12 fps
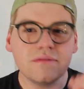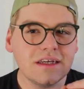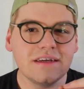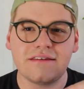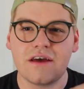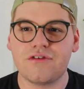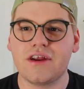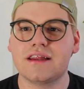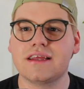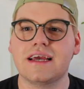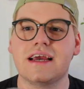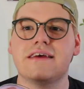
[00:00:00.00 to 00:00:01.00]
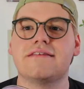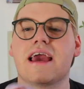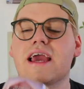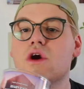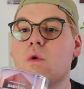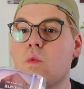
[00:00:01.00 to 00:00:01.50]
It definitely is
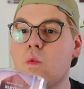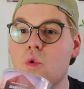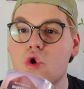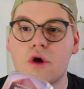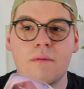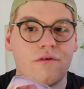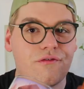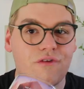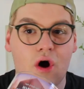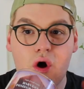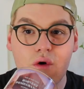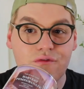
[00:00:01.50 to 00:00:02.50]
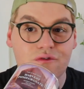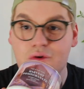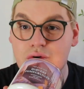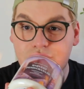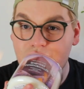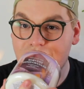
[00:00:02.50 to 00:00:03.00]
a warm fall
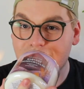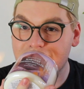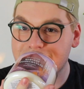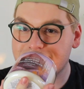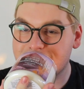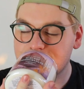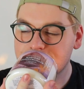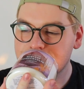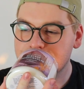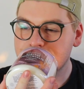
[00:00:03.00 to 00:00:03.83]
fruit fragrance.